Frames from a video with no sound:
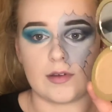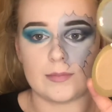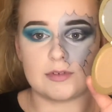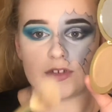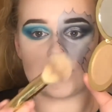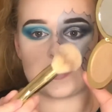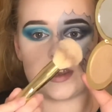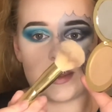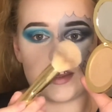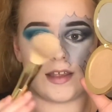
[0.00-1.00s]
I'm just gonna
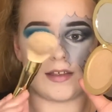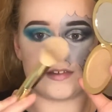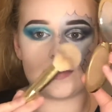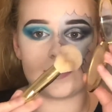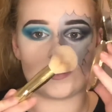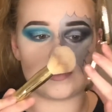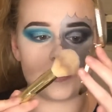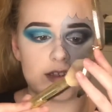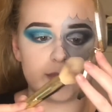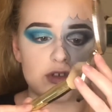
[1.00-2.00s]
take it on
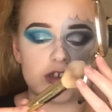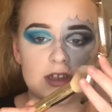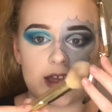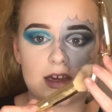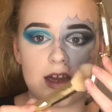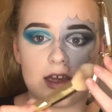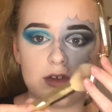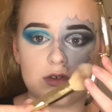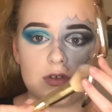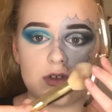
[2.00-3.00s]
this brush at like an
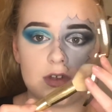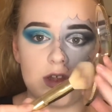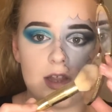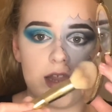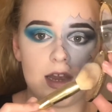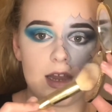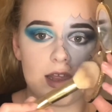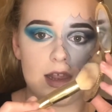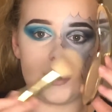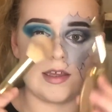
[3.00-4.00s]
angle,
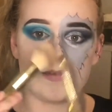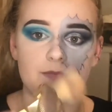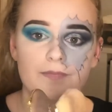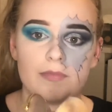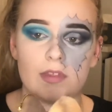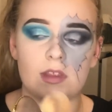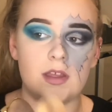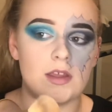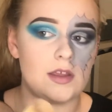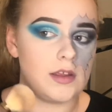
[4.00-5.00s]
like that,
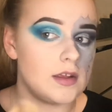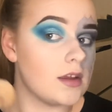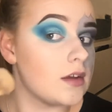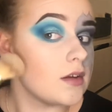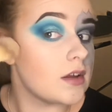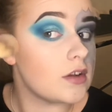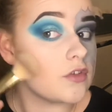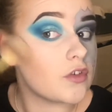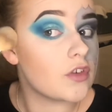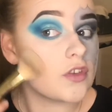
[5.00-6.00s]
and
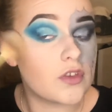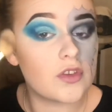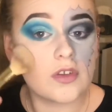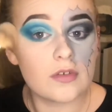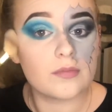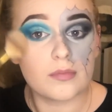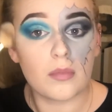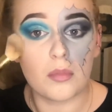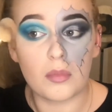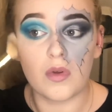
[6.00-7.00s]
just
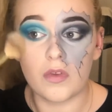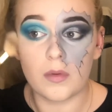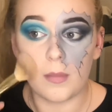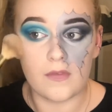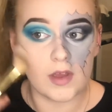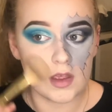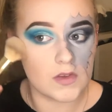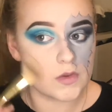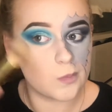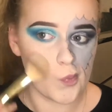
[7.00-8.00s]
bronze up my
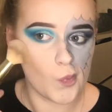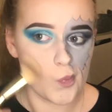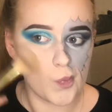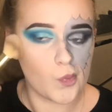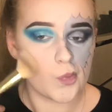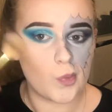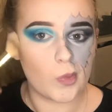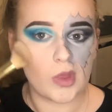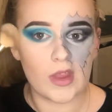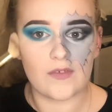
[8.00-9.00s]
face.
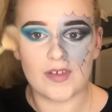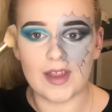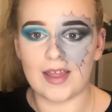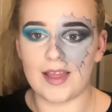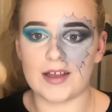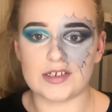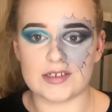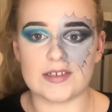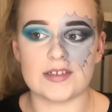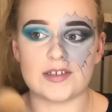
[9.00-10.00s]
I feel like
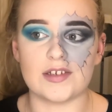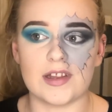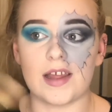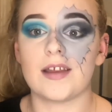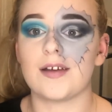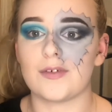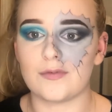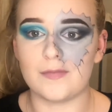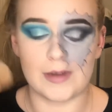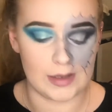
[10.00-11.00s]
lashes is gonna like
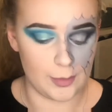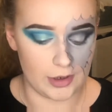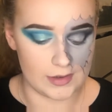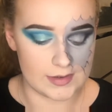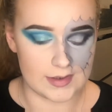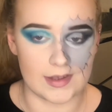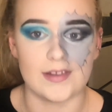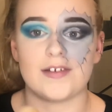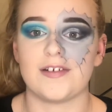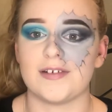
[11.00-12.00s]
really bring this
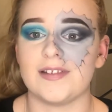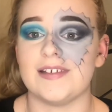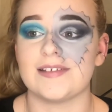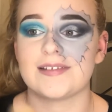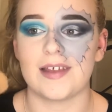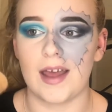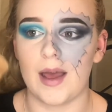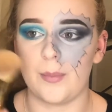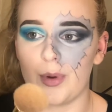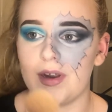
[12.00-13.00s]
together, or at least
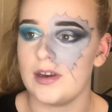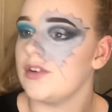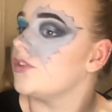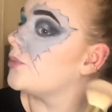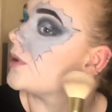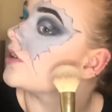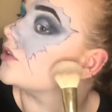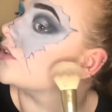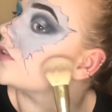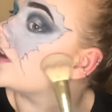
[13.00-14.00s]
I'm praying it does,
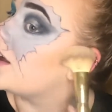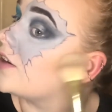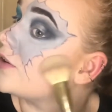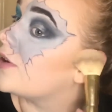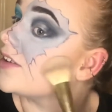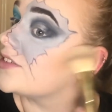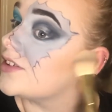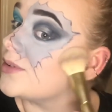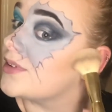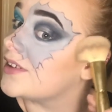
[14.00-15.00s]
because I don't know what else to
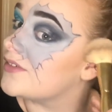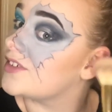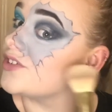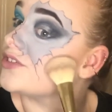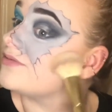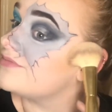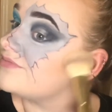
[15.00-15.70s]
do with it if it doesn't.